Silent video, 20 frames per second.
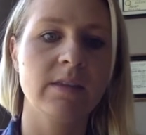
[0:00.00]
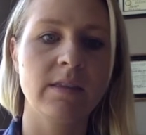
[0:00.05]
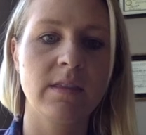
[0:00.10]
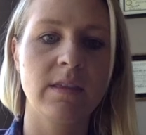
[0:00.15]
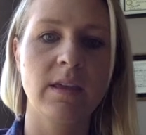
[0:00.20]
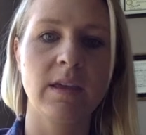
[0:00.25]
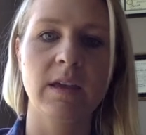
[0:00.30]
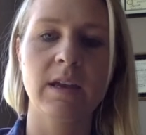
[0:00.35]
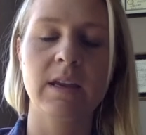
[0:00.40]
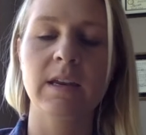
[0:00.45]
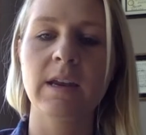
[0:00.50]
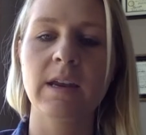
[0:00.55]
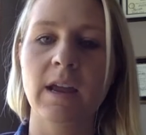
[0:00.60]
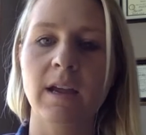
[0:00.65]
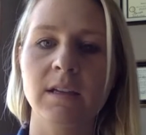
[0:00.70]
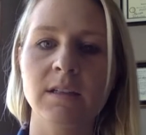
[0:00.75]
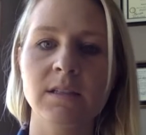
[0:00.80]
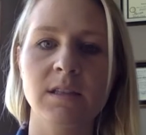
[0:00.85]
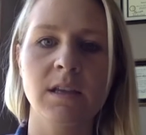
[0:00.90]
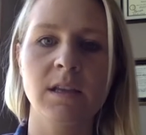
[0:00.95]
The
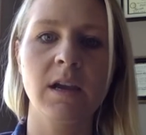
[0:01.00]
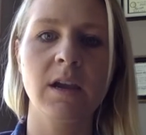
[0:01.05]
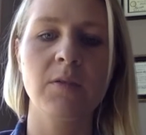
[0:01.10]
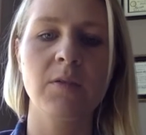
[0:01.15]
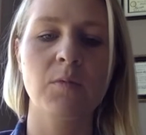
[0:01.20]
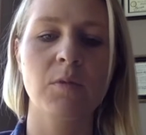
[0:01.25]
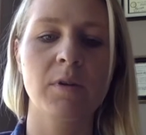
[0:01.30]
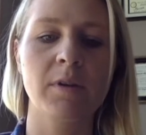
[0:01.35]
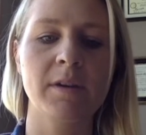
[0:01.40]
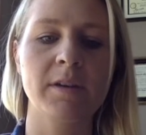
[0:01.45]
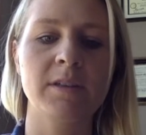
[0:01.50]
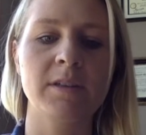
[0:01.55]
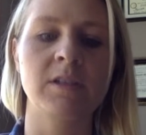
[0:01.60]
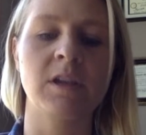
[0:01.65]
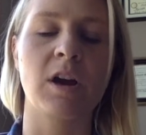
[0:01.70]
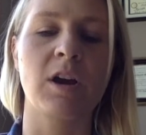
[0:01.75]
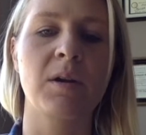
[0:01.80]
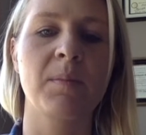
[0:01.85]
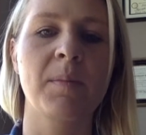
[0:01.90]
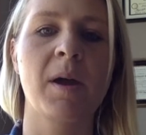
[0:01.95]
next thing I wanted to
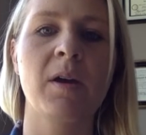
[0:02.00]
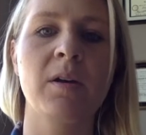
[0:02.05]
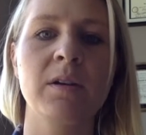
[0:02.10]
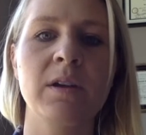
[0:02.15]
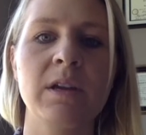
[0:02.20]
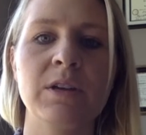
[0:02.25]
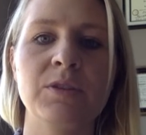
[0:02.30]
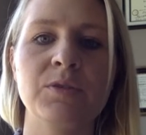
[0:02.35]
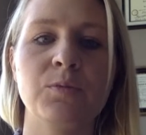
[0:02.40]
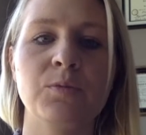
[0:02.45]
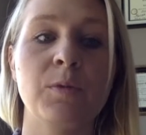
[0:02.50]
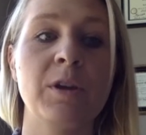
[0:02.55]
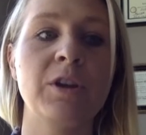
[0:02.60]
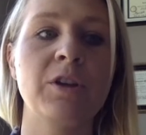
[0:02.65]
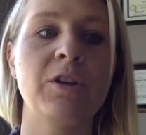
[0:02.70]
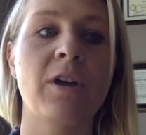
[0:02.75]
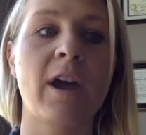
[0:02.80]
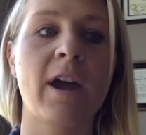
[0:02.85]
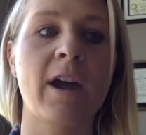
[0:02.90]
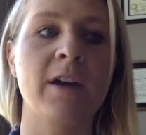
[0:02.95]
talk about is when
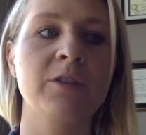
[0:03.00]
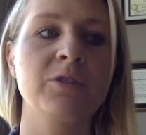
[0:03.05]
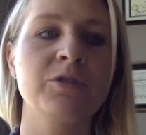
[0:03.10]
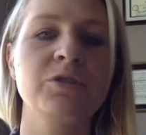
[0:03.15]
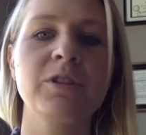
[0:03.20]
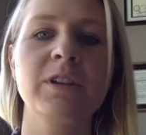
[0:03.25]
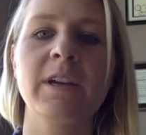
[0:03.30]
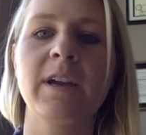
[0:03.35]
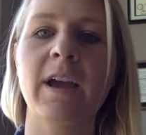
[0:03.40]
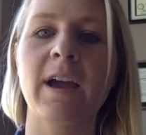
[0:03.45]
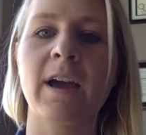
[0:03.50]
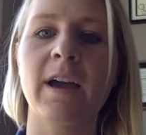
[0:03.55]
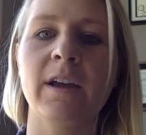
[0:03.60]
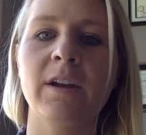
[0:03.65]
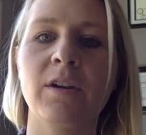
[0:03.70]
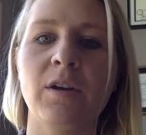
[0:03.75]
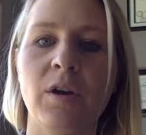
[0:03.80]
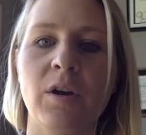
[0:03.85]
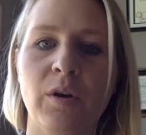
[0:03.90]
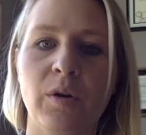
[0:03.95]
you're actually at
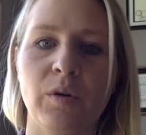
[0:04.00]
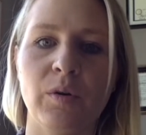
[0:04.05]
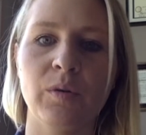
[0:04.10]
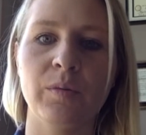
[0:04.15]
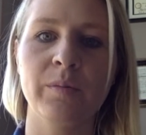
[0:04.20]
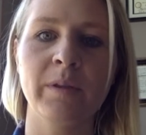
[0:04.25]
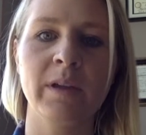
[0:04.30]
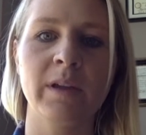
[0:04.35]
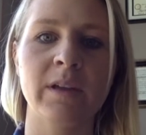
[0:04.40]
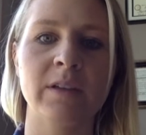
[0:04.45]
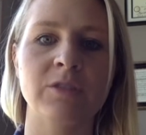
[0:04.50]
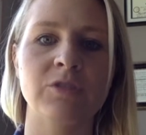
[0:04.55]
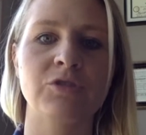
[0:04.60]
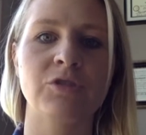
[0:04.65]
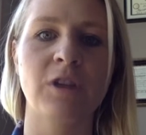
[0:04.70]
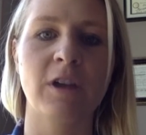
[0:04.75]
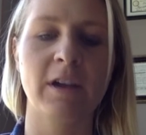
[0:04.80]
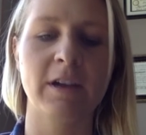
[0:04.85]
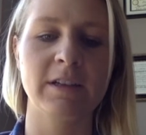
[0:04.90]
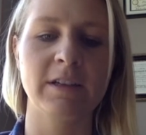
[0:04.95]
home and
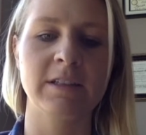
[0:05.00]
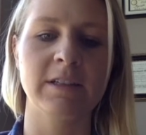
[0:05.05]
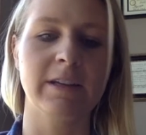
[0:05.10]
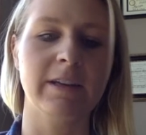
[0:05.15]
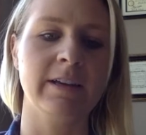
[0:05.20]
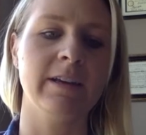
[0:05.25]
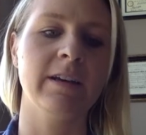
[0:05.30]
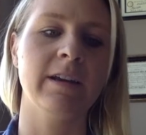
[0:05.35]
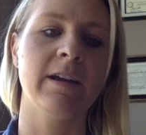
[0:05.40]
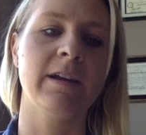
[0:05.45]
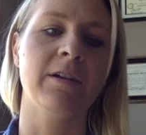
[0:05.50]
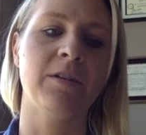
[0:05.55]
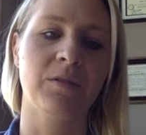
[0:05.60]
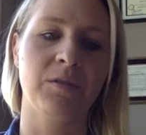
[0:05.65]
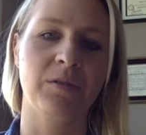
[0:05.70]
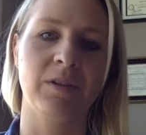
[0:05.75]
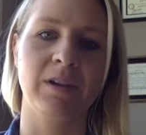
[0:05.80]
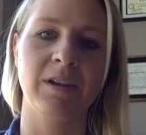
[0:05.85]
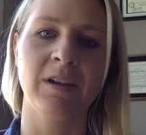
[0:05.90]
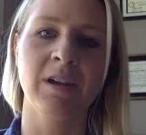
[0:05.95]
trying to eat
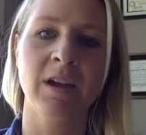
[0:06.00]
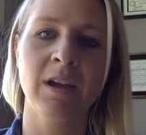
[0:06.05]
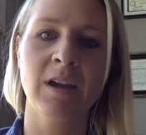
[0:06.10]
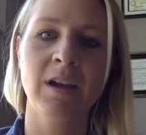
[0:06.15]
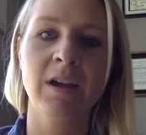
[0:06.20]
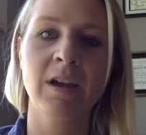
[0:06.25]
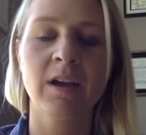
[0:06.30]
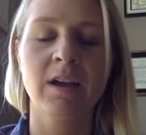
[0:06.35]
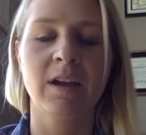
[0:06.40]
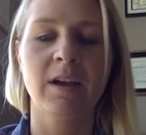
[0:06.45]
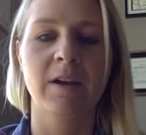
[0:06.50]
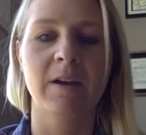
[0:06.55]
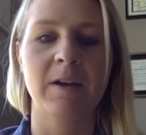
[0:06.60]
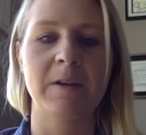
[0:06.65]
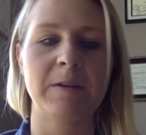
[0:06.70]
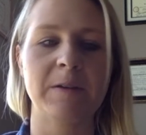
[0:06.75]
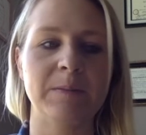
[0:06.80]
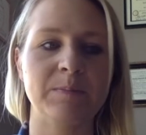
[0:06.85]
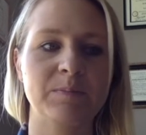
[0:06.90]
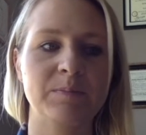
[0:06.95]
healthy.
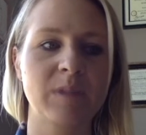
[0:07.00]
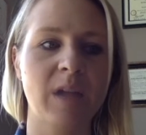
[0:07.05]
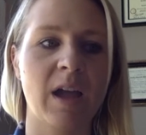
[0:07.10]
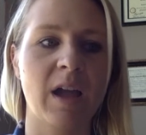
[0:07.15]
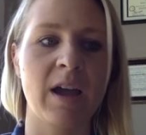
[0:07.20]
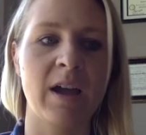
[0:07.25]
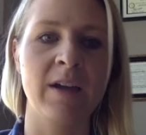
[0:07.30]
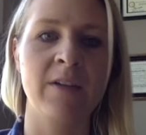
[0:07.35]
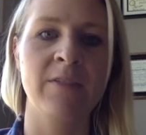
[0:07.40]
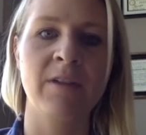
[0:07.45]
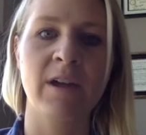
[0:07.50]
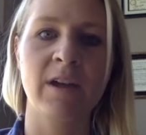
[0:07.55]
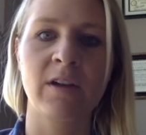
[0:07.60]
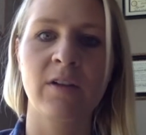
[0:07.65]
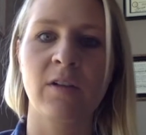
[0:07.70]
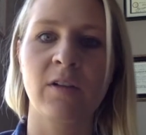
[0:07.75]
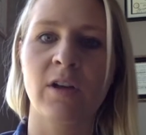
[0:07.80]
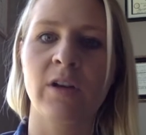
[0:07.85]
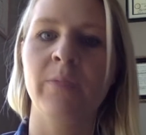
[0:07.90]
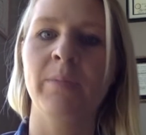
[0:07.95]
I have had a
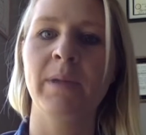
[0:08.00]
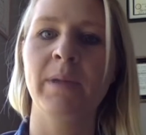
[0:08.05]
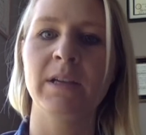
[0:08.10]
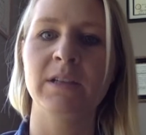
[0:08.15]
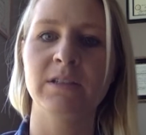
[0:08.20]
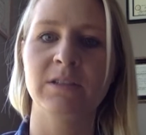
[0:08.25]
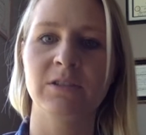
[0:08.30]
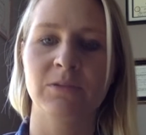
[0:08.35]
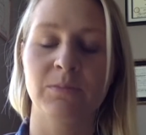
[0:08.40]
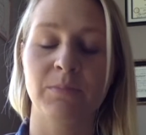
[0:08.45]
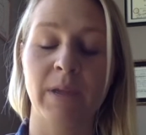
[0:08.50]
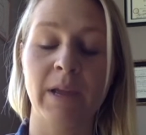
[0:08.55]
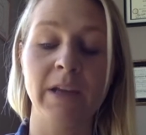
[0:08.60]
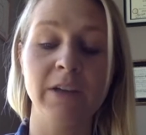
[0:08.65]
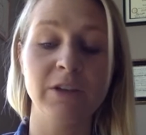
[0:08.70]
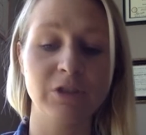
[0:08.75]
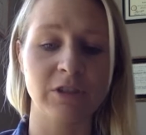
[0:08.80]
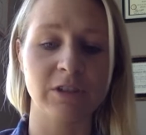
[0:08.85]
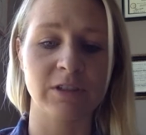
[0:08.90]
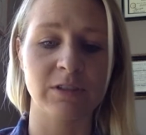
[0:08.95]
lot of
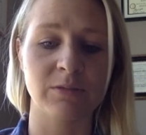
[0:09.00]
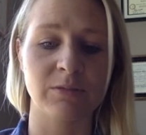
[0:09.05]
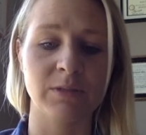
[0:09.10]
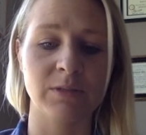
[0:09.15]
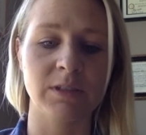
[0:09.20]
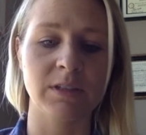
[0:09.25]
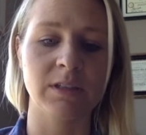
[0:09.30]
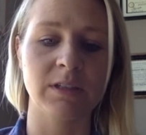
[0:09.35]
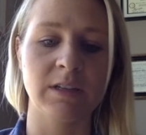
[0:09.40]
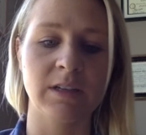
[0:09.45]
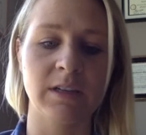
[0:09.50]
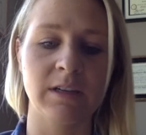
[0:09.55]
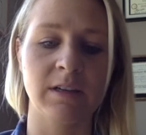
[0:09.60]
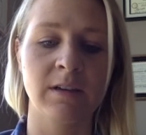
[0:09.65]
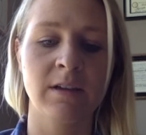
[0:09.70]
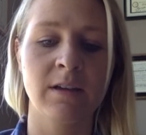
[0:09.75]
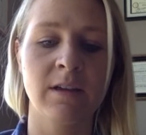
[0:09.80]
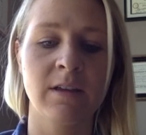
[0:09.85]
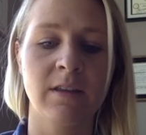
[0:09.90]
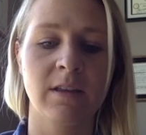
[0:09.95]
patients recently
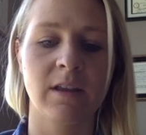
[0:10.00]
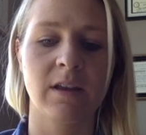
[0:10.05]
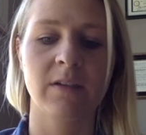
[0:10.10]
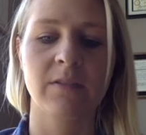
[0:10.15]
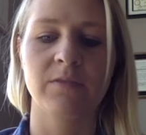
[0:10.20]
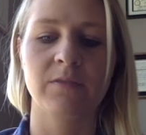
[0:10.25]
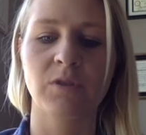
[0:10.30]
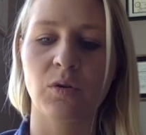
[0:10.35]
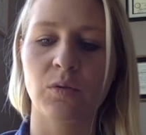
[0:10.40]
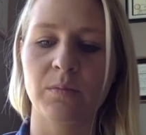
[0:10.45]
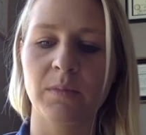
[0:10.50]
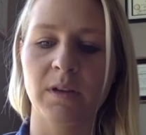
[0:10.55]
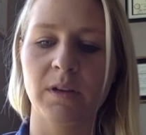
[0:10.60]
that have told